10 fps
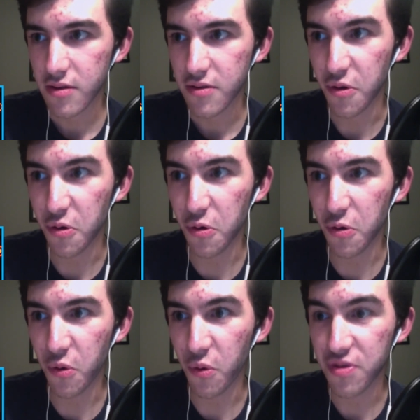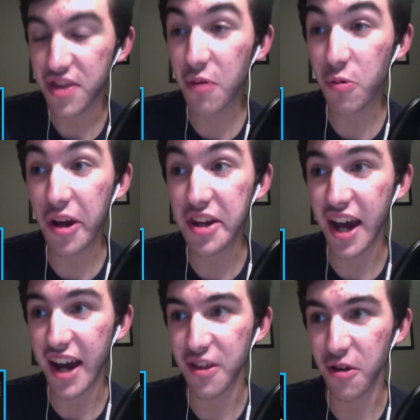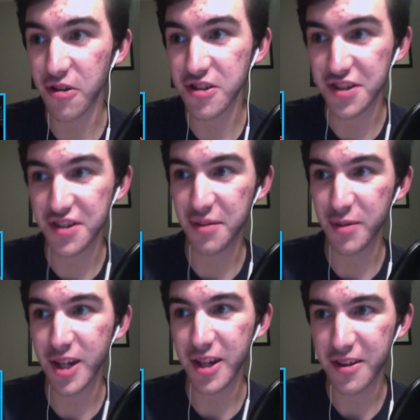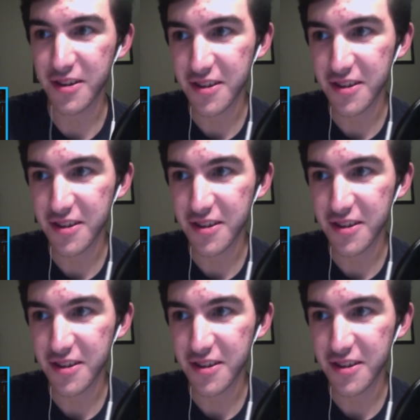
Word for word: Ooh, that red guy, though, looks intimidating.